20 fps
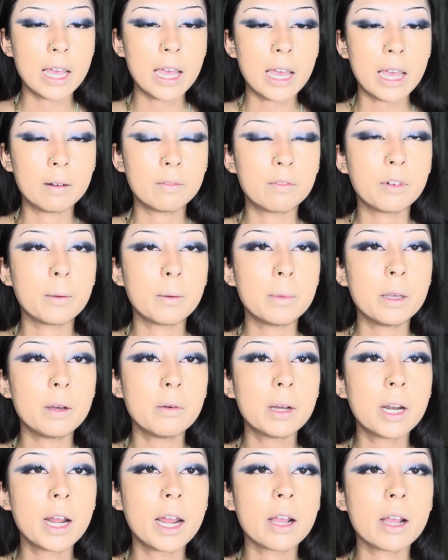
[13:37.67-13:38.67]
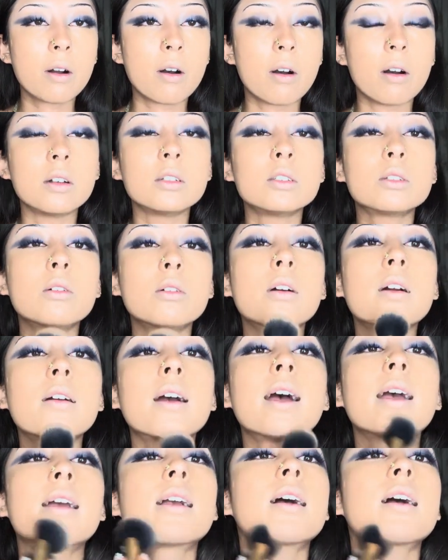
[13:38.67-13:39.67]
And for me, when I contour,
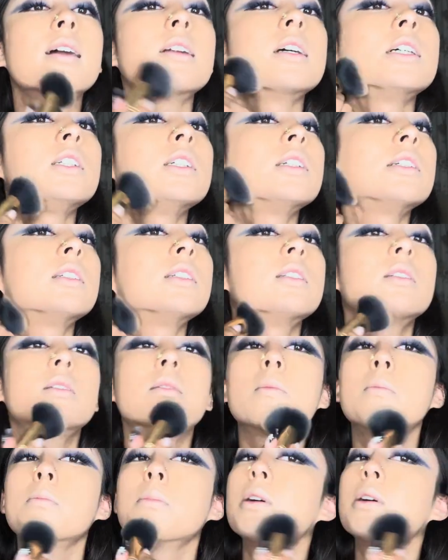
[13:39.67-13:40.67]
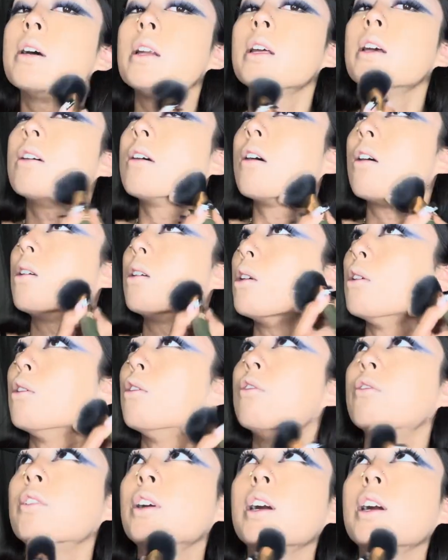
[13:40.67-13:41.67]
I kind of just put it all
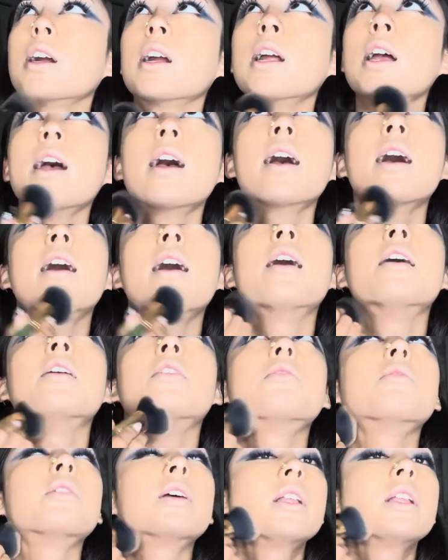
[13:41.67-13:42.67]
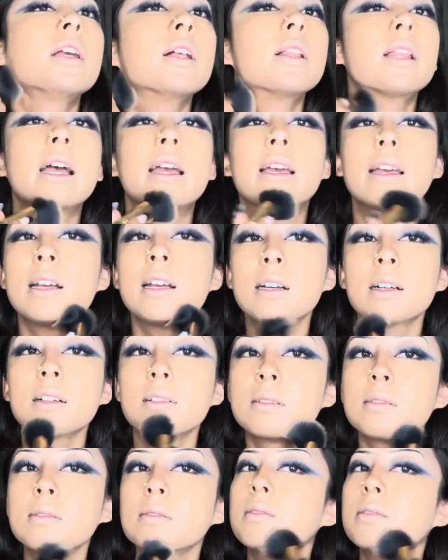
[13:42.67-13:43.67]
over. I don't really like,
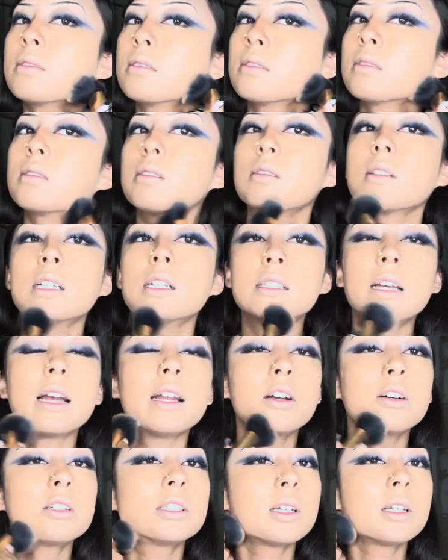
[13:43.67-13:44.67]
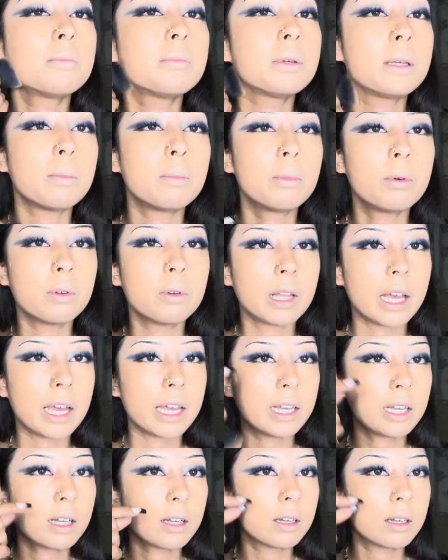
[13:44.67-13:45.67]
because I know some people
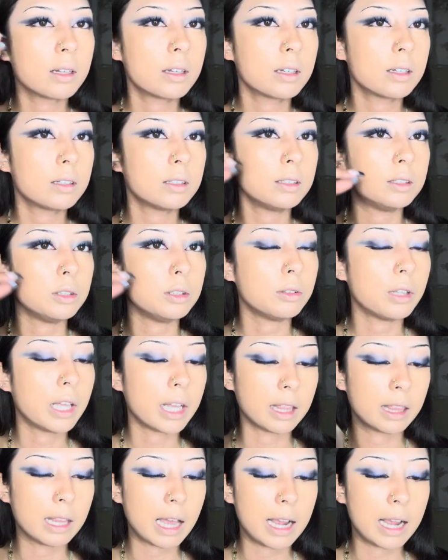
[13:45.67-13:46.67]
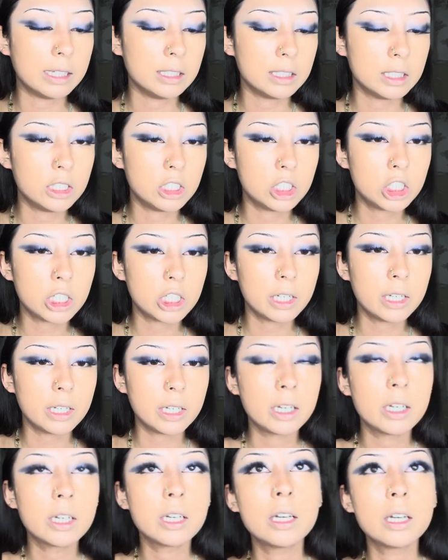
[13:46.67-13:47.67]
like do like lines and
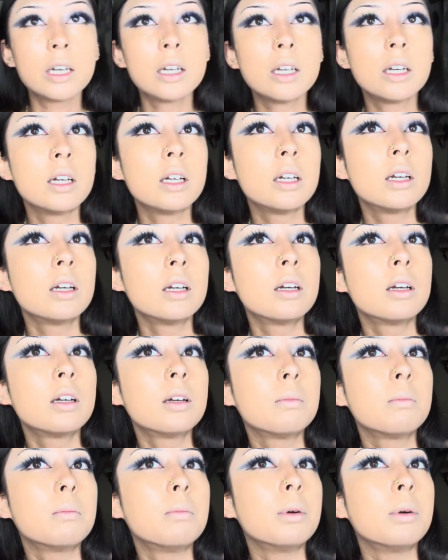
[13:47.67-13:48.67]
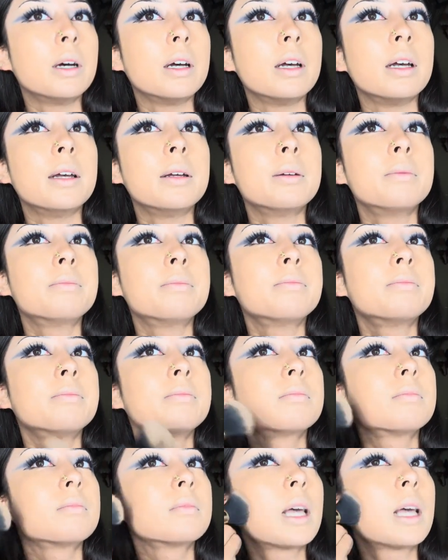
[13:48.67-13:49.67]
shit, but
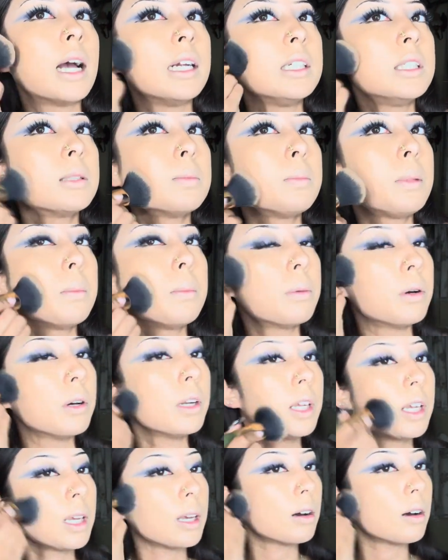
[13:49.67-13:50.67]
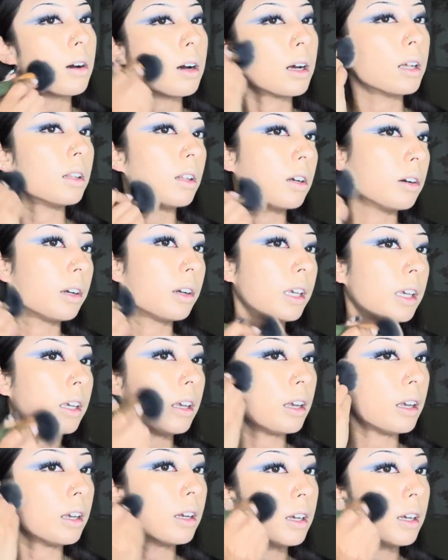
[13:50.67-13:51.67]
I just be putting it on
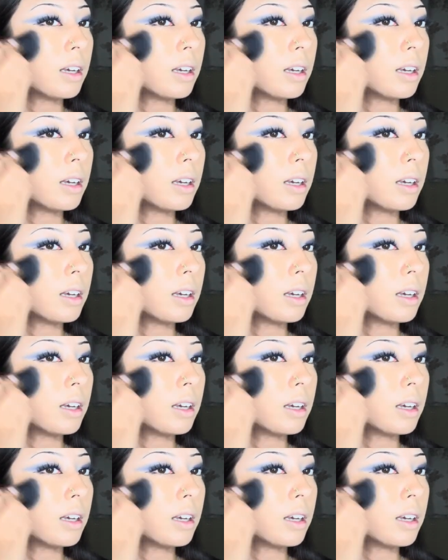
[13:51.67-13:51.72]
low-key.